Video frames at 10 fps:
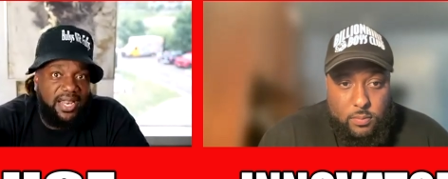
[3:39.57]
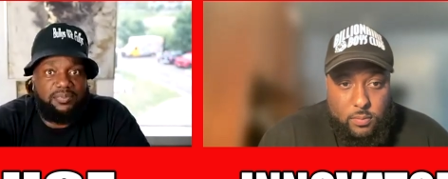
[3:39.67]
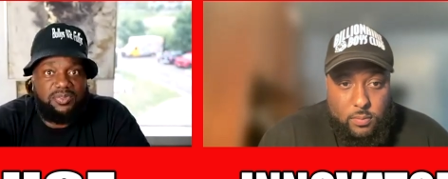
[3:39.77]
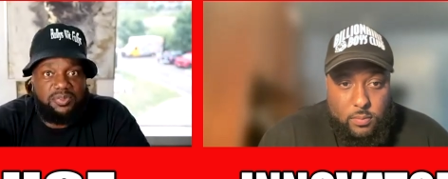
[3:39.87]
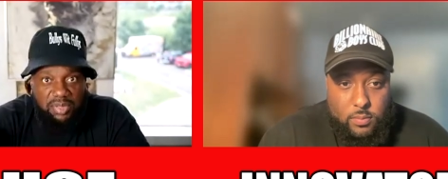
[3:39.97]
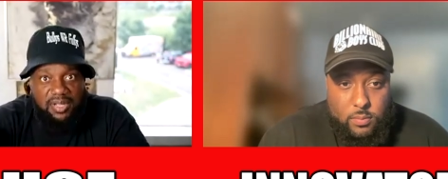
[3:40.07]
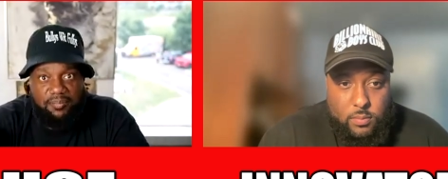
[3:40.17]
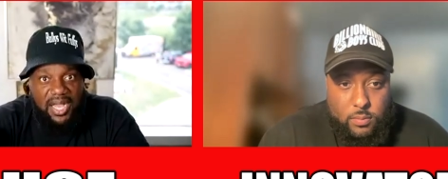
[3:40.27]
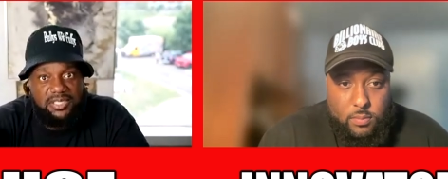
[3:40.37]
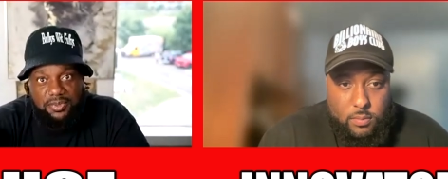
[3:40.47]
Speaker 1: was
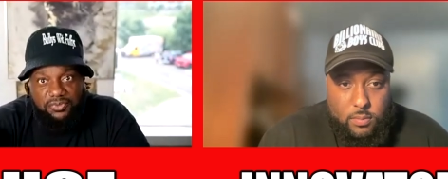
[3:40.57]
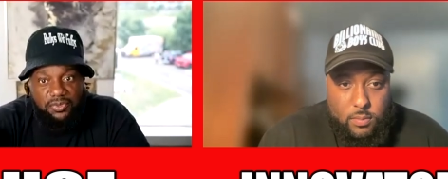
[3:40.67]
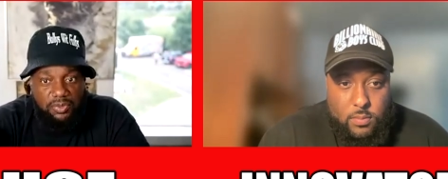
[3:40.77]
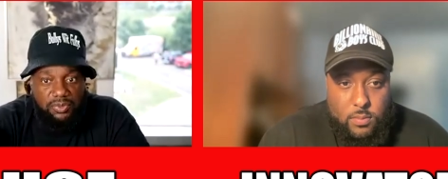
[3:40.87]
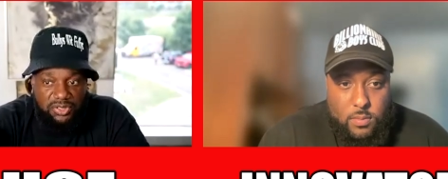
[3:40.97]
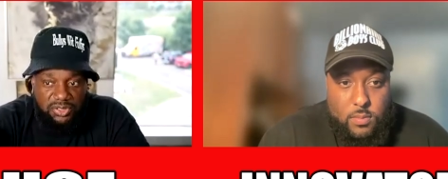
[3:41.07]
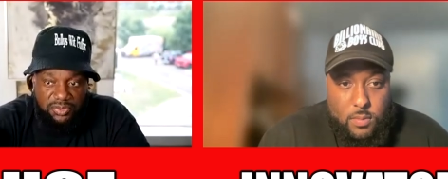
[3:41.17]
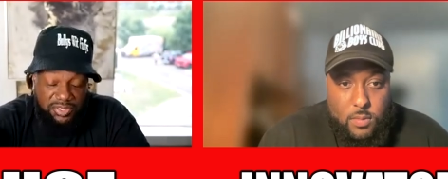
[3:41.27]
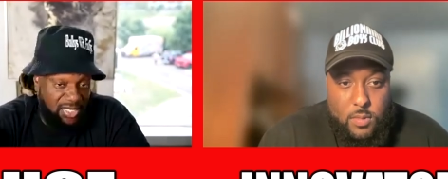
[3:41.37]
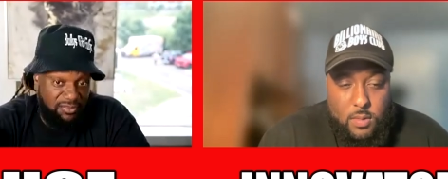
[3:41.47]
Bloodbox before it was Juice.
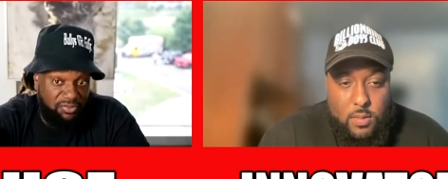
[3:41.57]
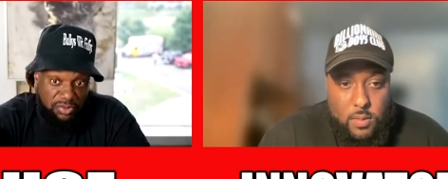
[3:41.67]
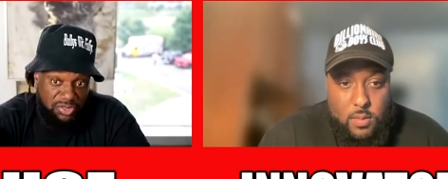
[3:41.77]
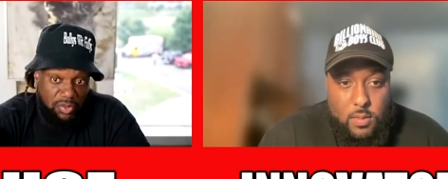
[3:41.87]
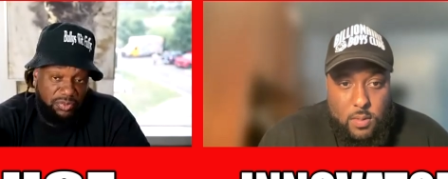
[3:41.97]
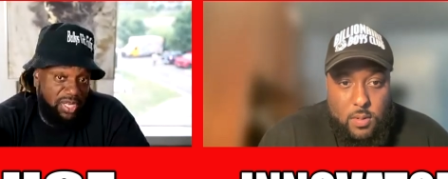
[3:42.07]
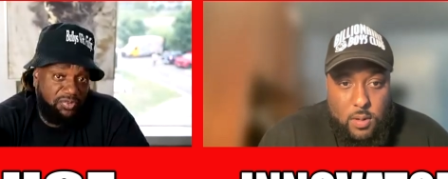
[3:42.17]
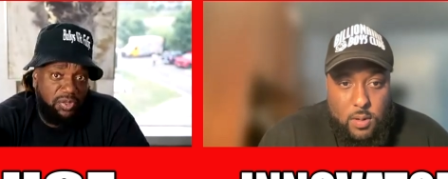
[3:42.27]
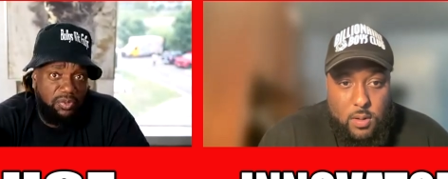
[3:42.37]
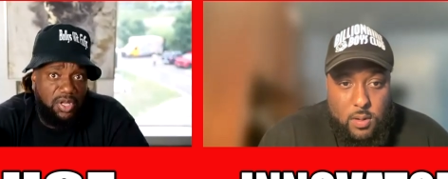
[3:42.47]
Nigga, if you don't, if you
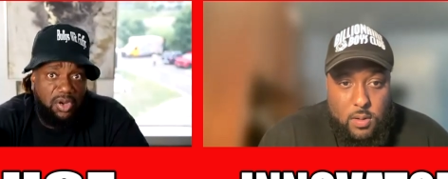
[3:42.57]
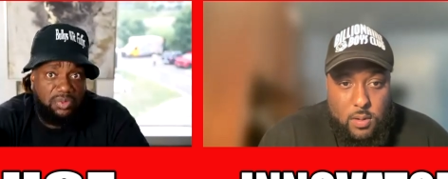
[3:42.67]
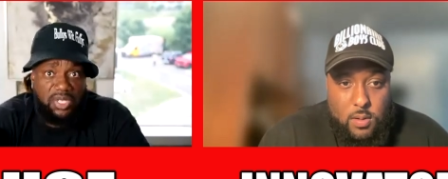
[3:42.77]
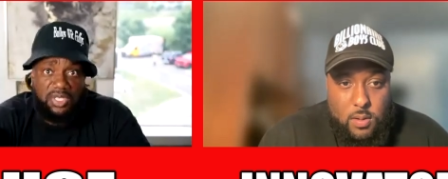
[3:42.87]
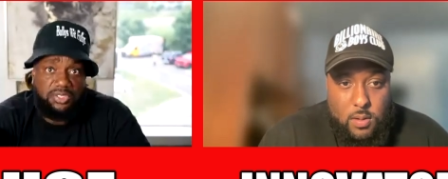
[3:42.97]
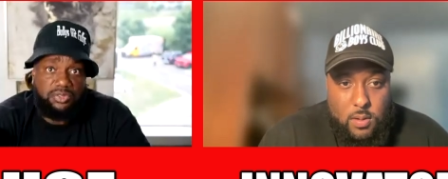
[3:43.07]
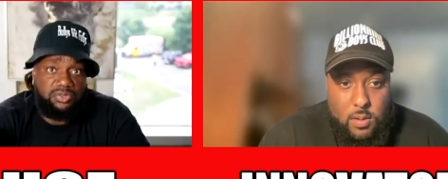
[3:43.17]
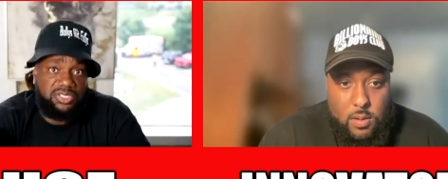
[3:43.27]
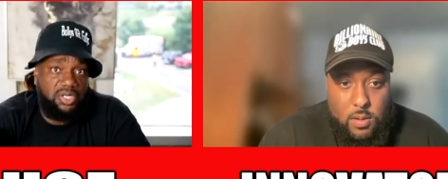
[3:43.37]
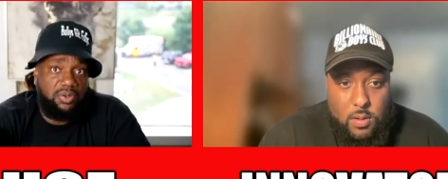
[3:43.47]
don't know, you just
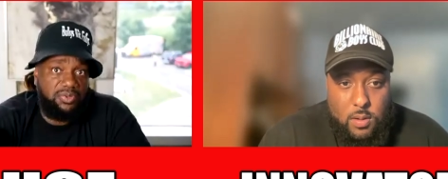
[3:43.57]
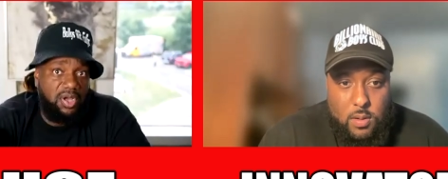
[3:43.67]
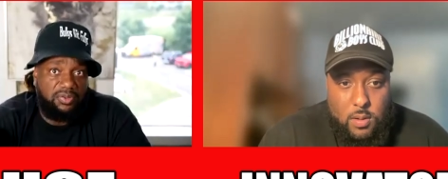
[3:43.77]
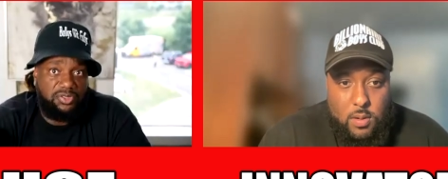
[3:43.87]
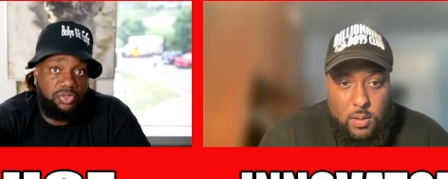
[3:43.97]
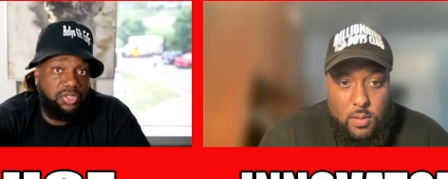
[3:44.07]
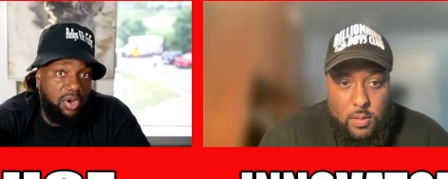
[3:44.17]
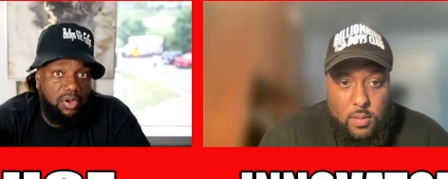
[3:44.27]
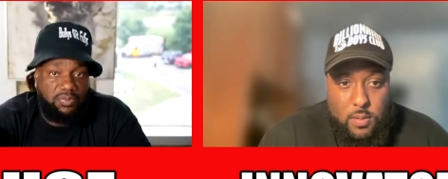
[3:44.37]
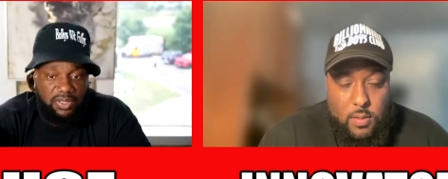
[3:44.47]
don't know. Do your homework.
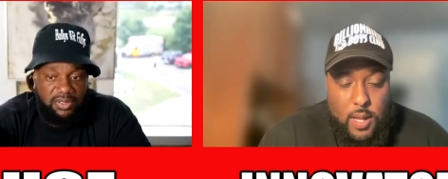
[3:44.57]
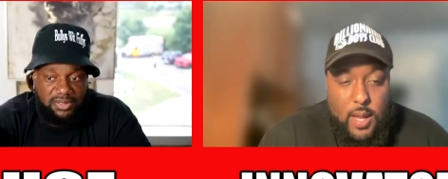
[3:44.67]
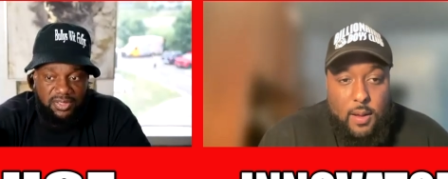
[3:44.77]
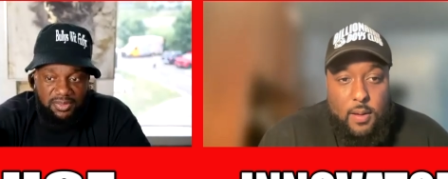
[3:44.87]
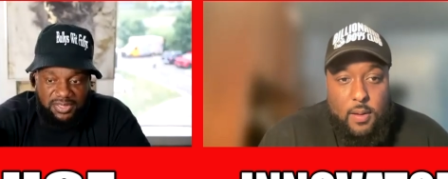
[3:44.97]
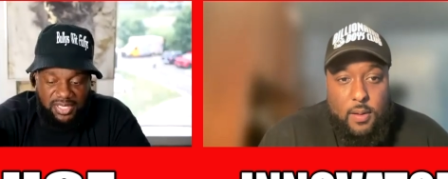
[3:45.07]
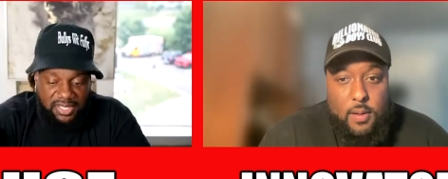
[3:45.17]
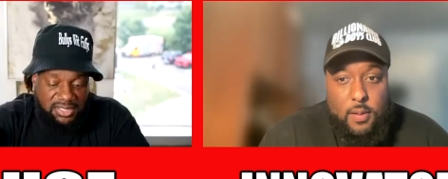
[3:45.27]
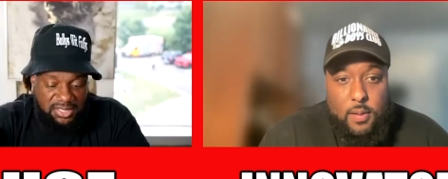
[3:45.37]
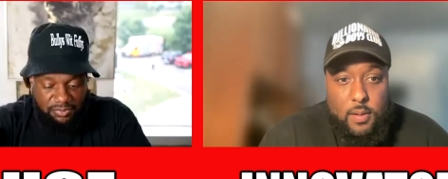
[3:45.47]
You know what I'm yeah. saying?
Speaker 2: This shit
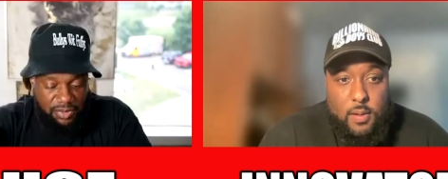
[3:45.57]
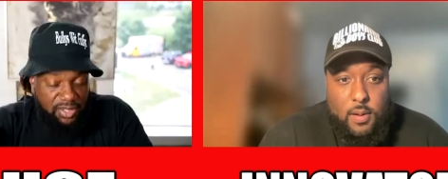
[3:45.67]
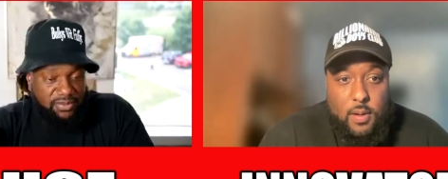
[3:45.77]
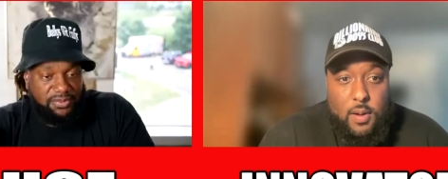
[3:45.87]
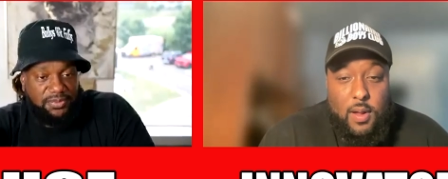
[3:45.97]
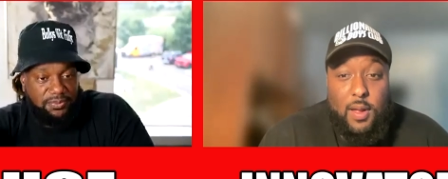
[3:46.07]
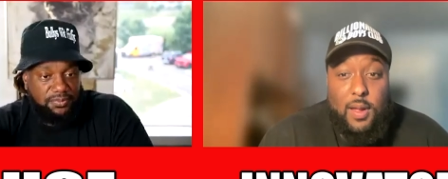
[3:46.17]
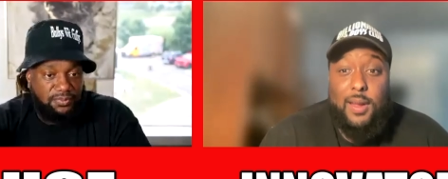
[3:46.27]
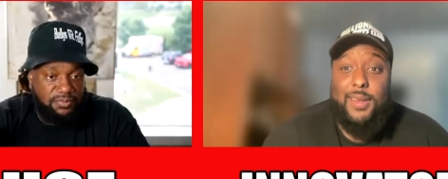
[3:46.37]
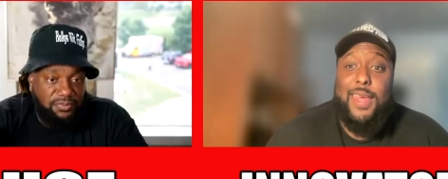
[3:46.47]
real.
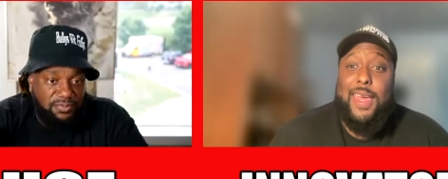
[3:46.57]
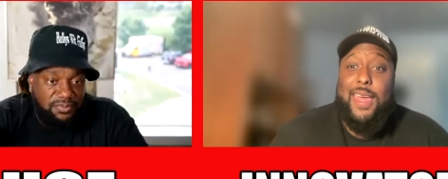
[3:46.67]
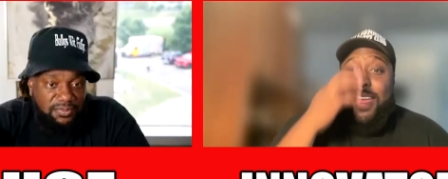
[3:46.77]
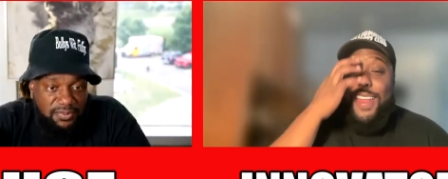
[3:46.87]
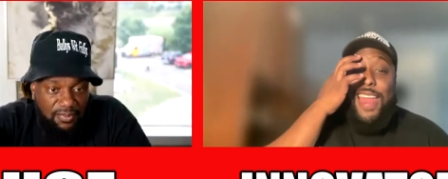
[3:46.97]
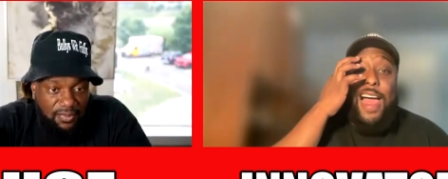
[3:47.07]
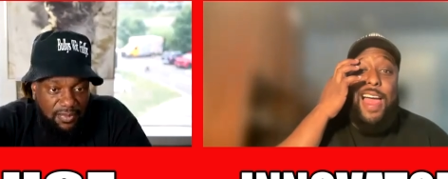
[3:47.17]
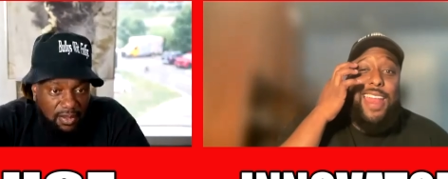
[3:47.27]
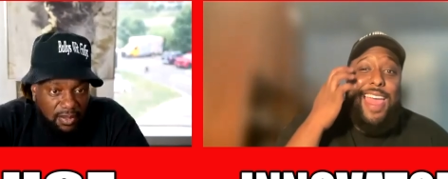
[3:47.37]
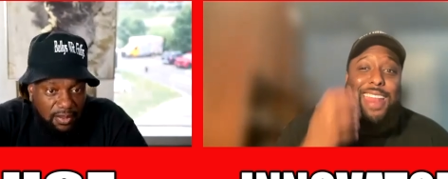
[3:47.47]

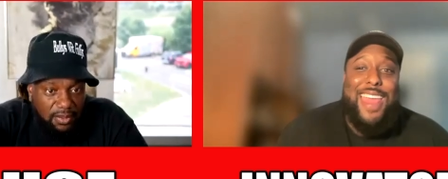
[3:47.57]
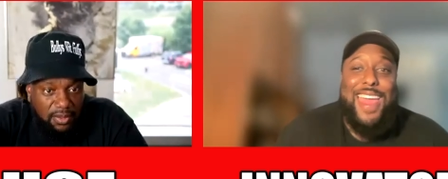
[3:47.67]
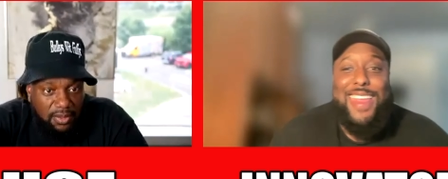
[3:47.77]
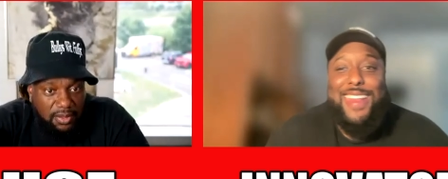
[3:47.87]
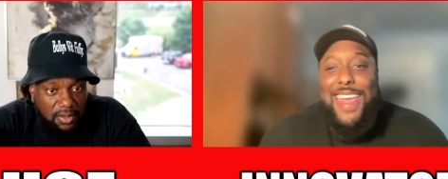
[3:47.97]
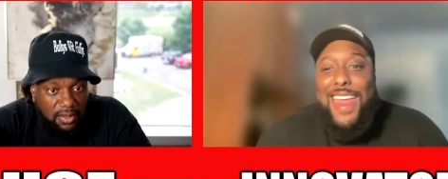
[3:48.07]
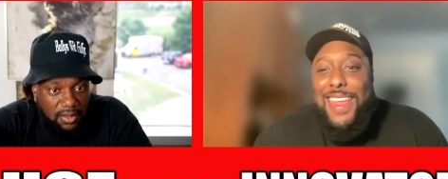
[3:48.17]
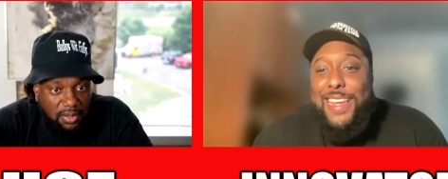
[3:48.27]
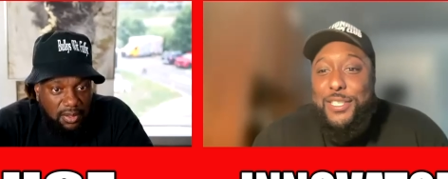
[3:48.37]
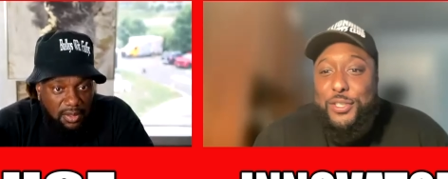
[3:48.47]
Nah, that that is, that
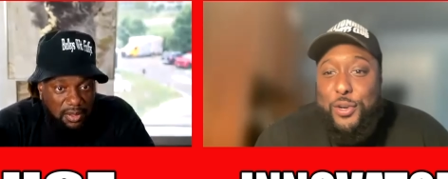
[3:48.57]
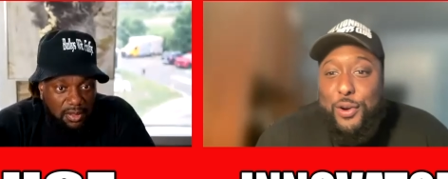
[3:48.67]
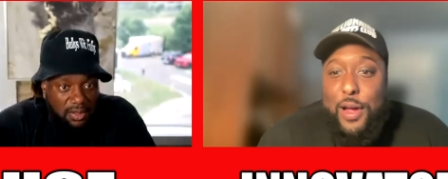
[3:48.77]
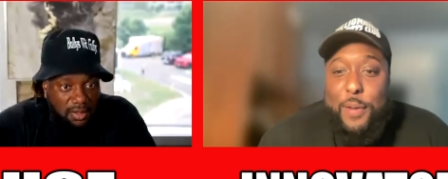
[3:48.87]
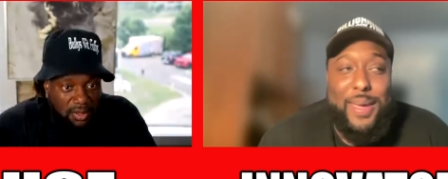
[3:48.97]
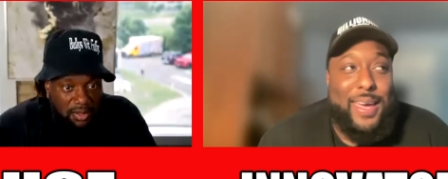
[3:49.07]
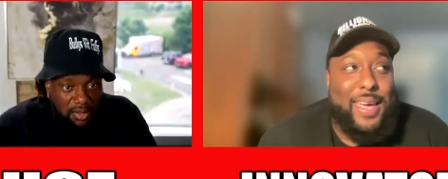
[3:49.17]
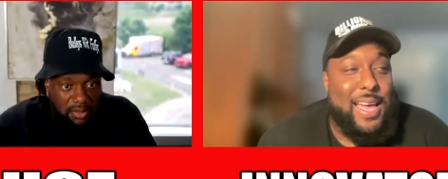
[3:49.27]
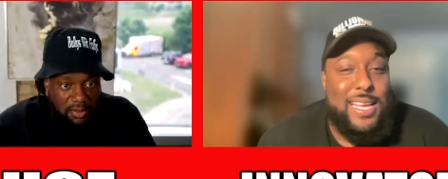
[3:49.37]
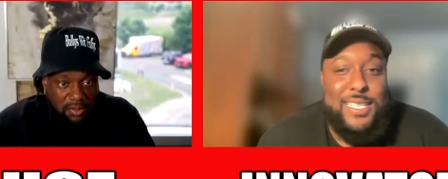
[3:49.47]
is true though
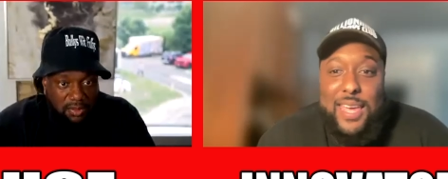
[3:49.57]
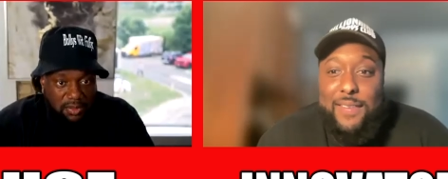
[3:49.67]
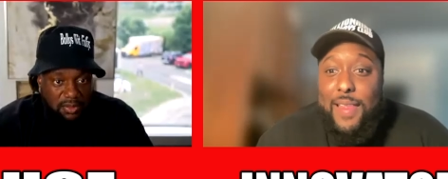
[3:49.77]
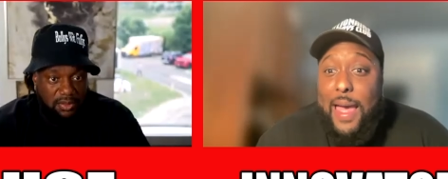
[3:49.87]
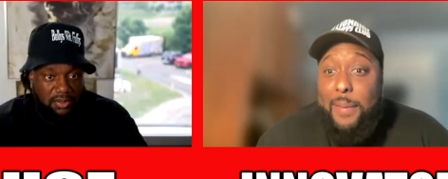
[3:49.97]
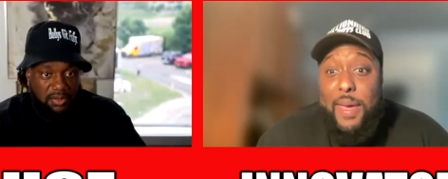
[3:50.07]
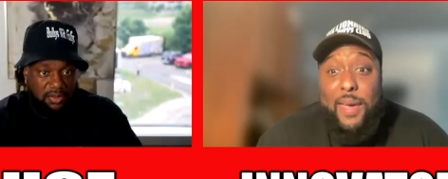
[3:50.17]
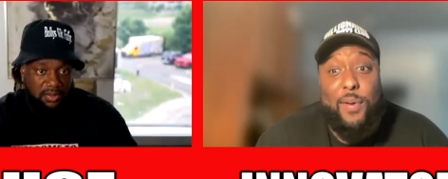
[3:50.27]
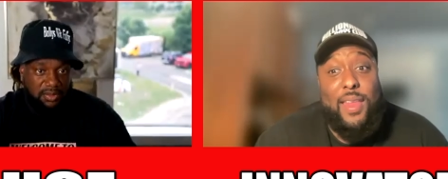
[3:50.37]
because even like me, we're